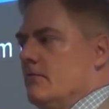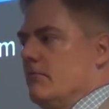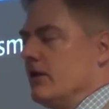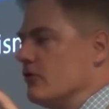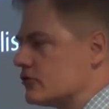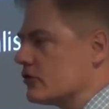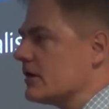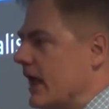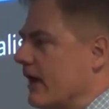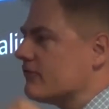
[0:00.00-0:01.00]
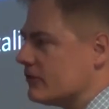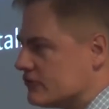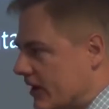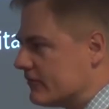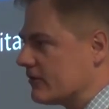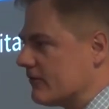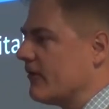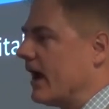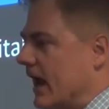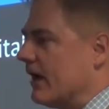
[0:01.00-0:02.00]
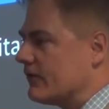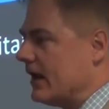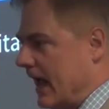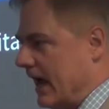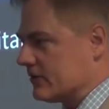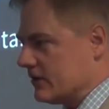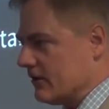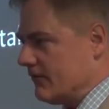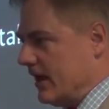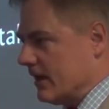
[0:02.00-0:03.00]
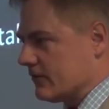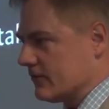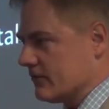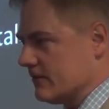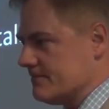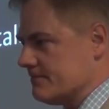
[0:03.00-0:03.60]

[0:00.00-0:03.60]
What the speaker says: But you shouldn't have to justify every act in advance.